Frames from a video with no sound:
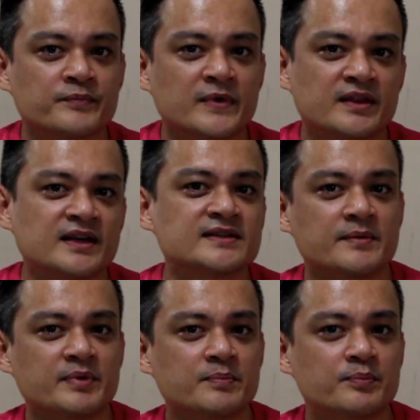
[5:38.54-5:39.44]
things are
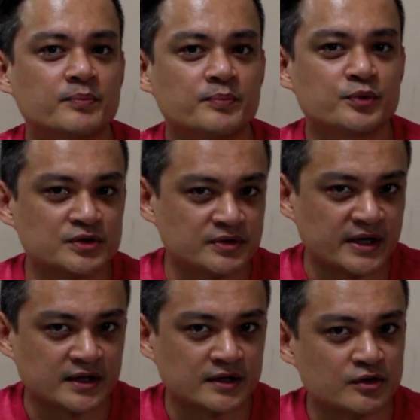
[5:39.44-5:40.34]
being put
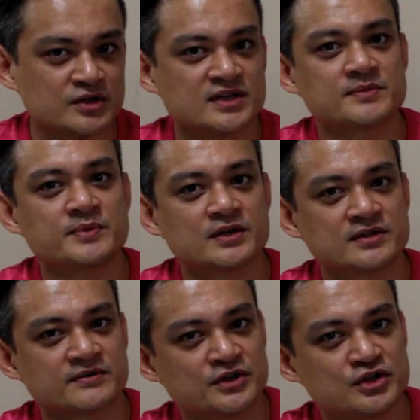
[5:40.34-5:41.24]
together, not just
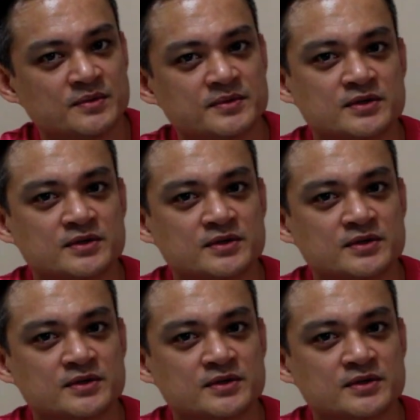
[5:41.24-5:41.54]
because of the chip.